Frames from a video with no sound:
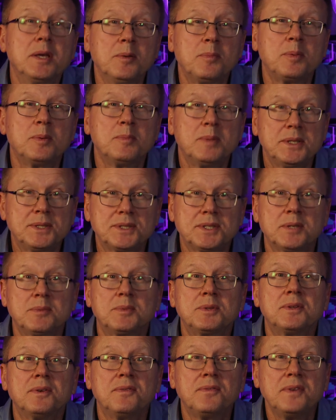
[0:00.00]
implement
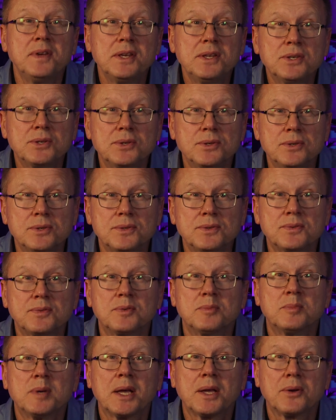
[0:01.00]
some of the features
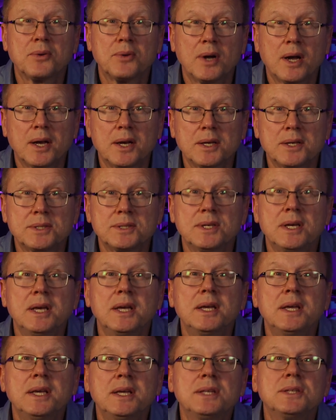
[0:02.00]
from Micronics
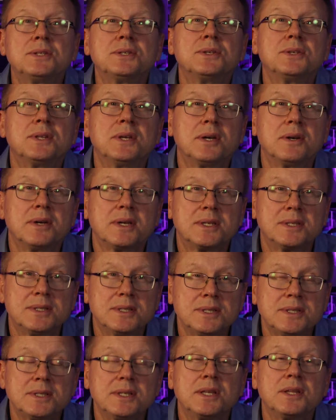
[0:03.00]
into their
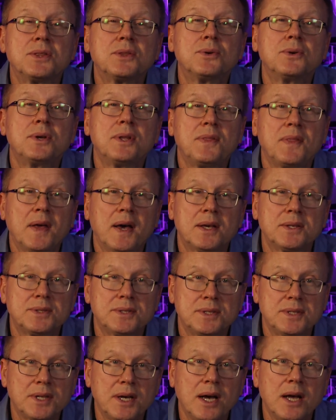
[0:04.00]
existing thirty
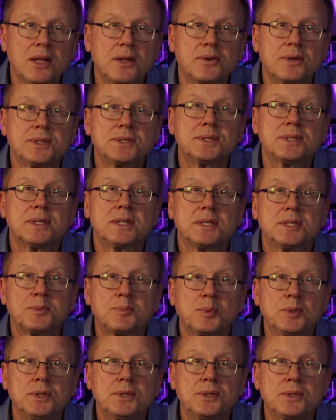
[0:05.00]
thousand dollar S L S
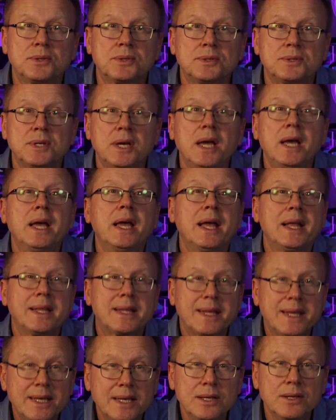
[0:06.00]
printers
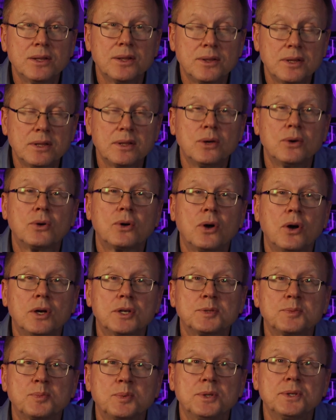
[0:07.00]
and kill the
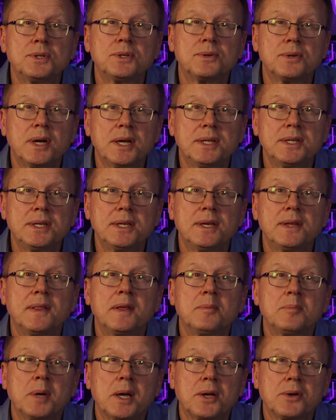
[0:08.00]
low-cost printer idea
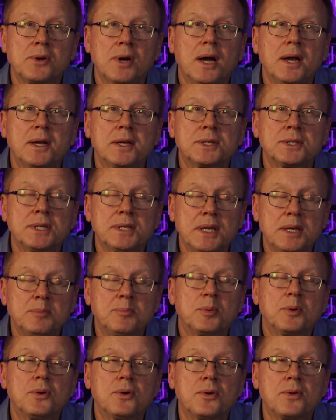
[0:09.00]
that Micronics
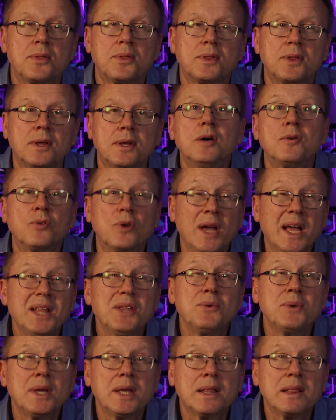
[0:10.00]
had birthed. For
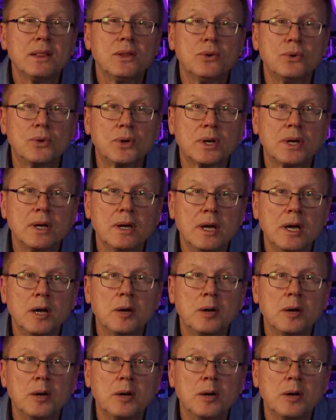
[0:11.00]
Henry and Luke,